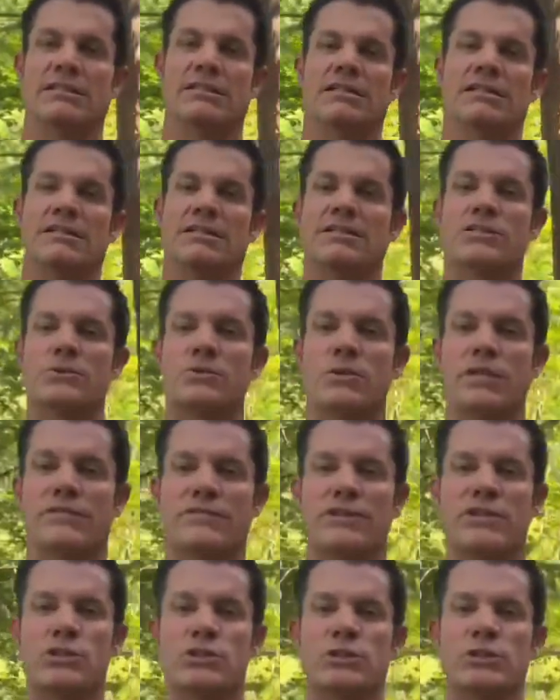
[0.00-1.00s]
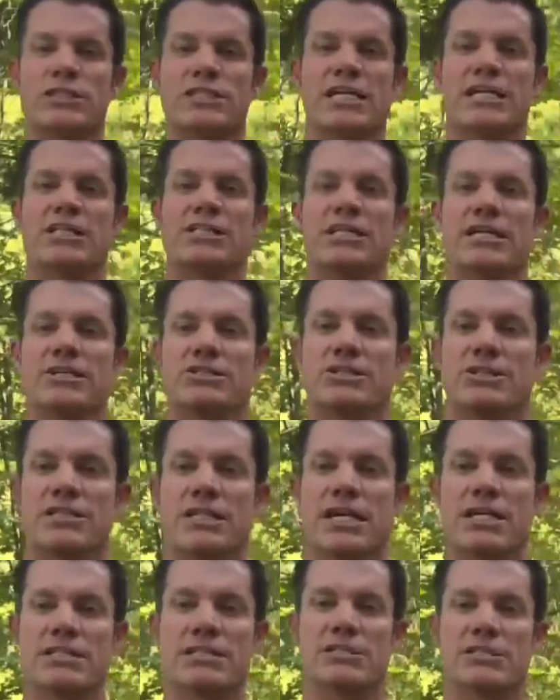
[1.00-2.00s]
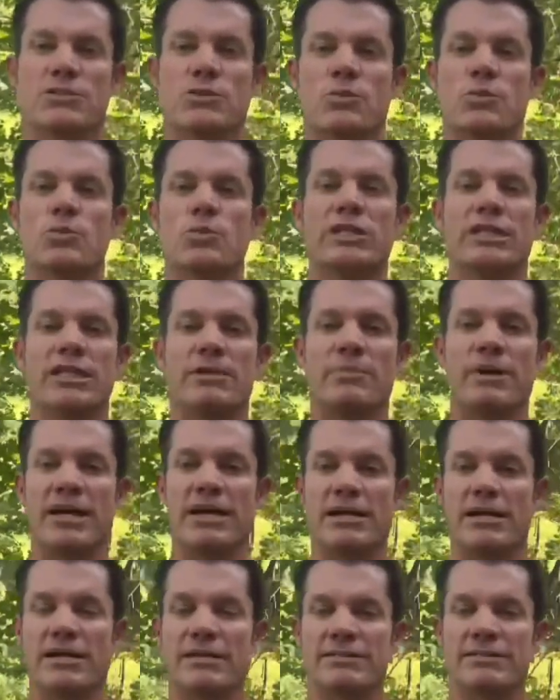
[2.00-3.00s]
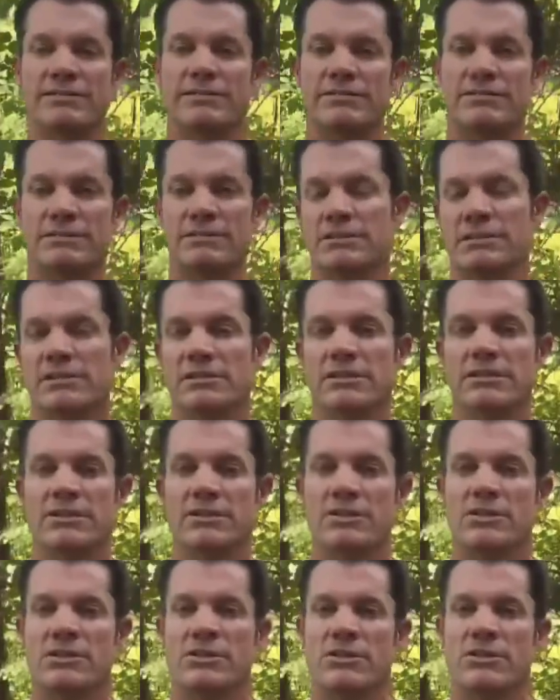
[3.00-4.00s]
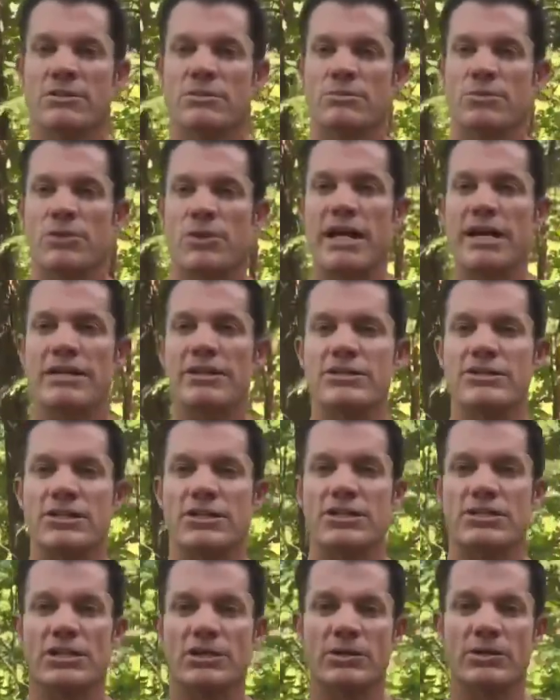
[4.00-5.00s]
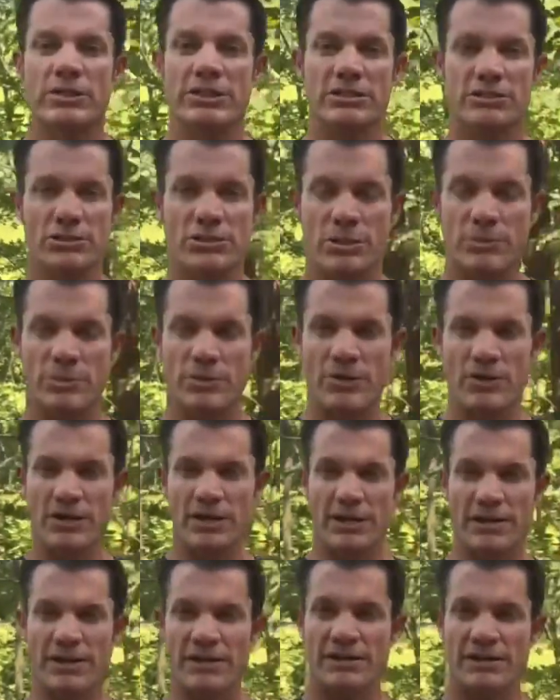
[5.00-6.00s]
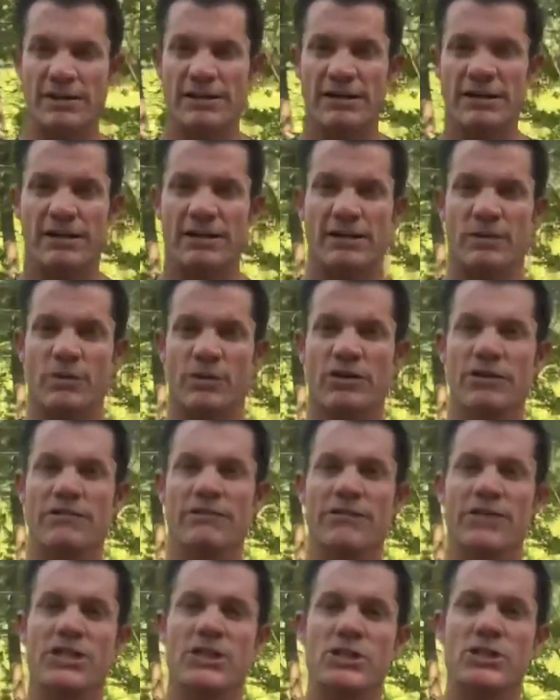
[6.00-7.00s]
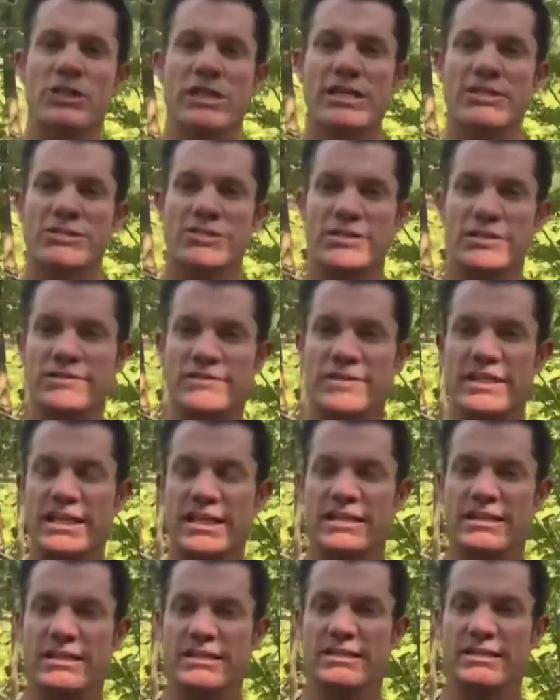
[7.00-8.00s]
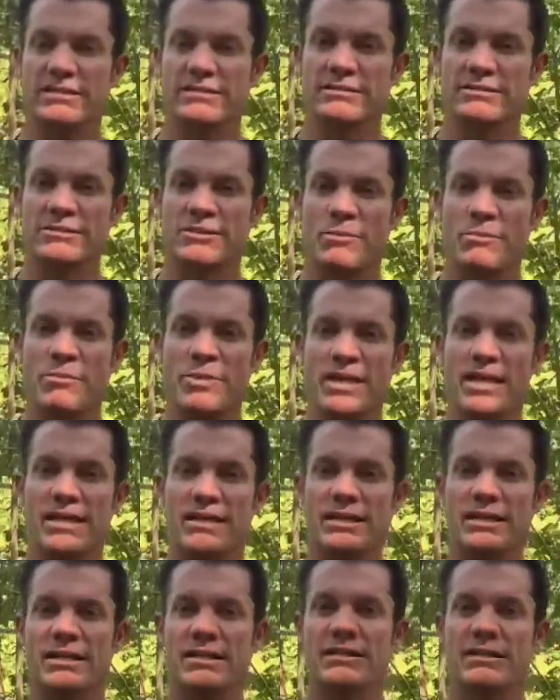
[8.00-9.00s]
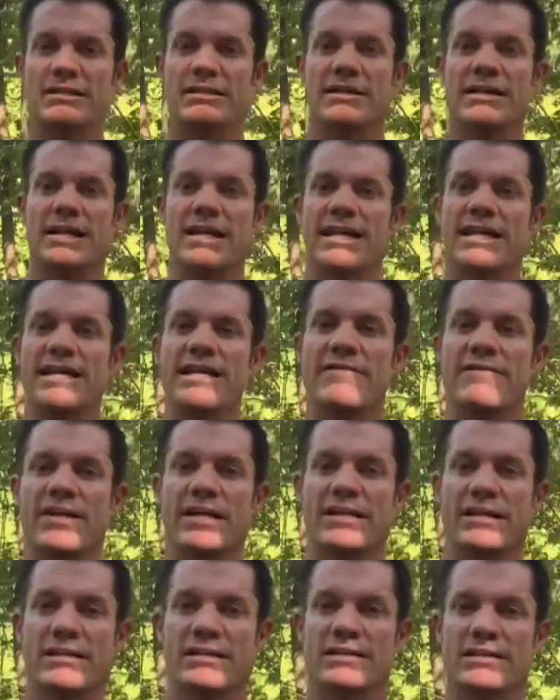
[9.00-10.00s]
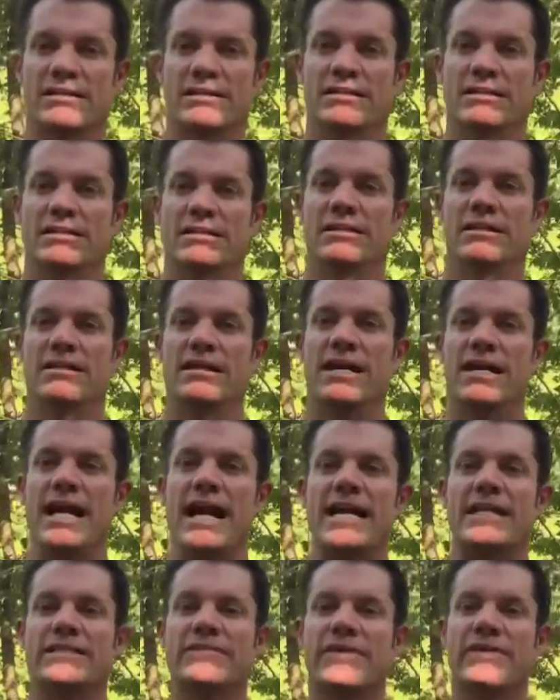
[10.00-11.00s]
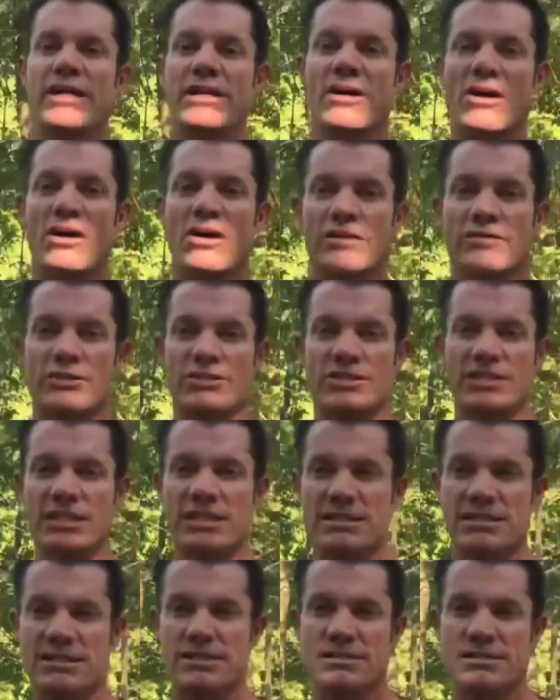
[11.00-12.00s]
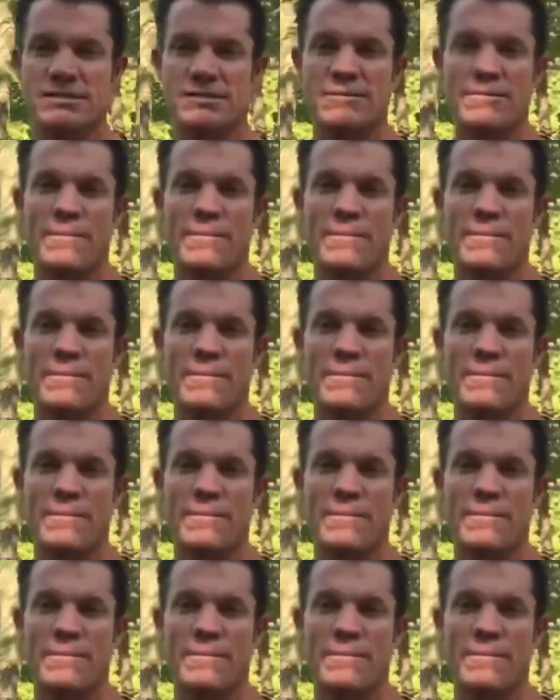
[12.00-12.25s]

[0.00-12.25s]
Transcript: This is where visualization exercises really pay off. Prior to going to a party, I want you to visualize yourself getting there, being there, and leaving, and activate all of your senses.